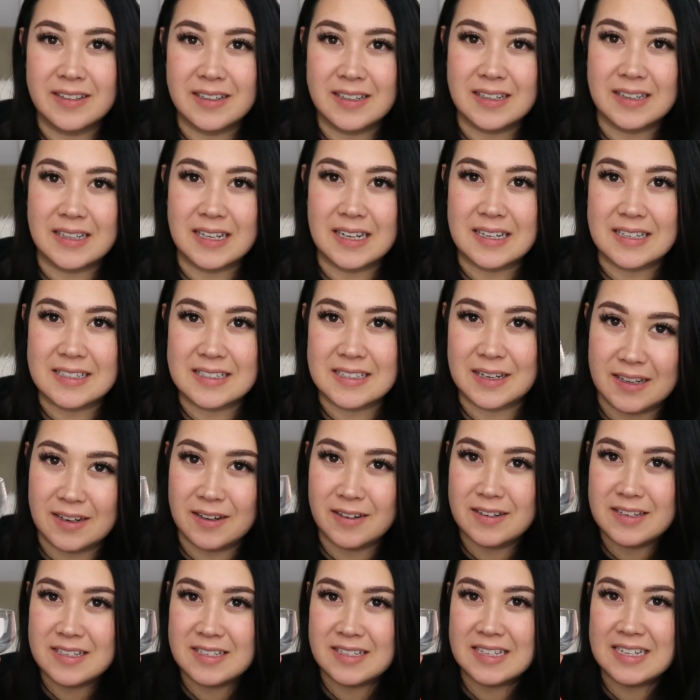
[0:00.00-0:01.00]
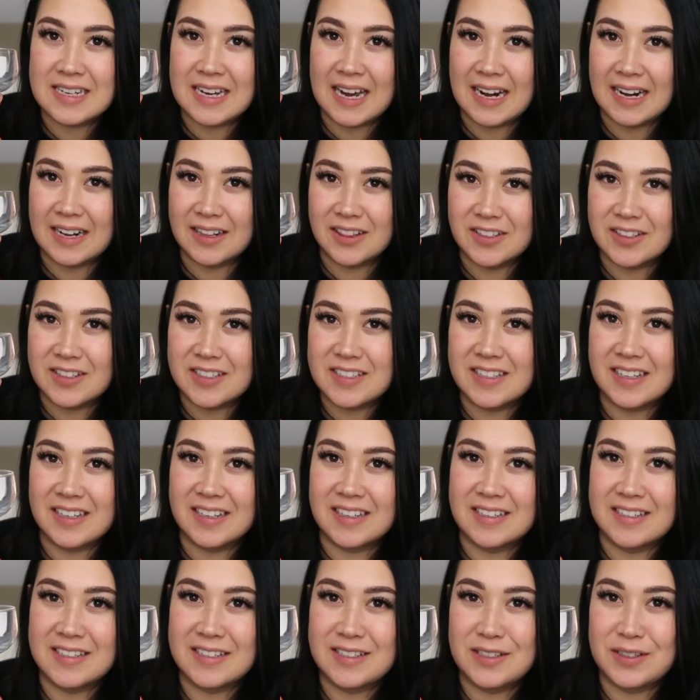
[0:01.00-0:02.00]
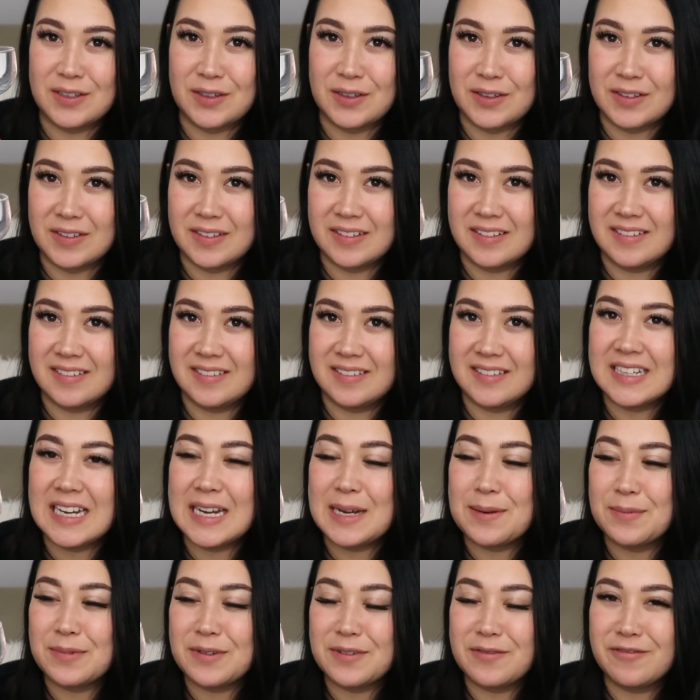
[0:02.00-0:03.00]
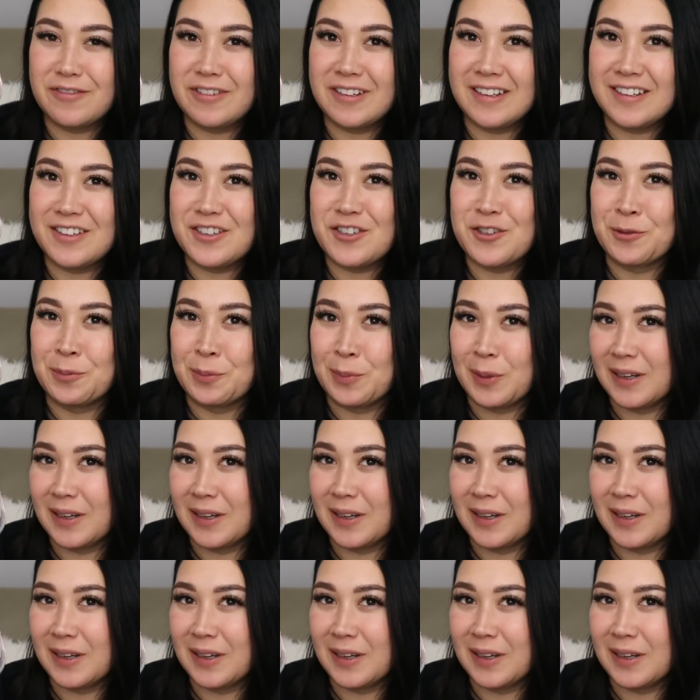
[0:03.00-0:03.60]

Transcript: glass it honestly kind of looks like a dessert type of dish,